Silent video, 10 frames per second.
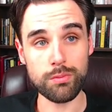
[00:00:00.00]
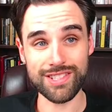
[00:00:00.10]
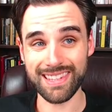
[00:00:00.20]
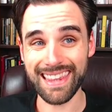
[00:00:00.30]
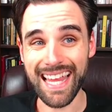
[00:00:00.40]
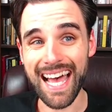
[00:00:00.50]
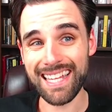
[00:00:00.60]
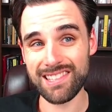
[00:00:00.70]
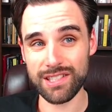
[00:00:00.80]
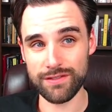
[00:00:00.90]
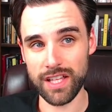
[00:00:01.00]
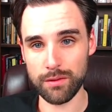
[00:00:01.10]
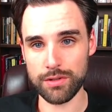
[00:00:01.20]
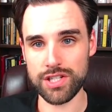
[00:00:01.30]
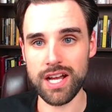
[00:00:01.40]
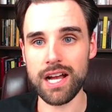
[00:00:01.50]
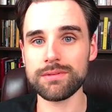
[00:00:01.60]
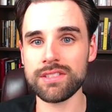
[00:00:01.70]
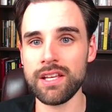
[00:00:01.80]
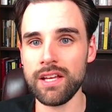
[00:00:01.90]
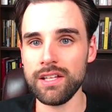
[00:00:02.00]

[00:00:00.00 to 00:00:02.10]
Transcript: but there's lots of developer jobs.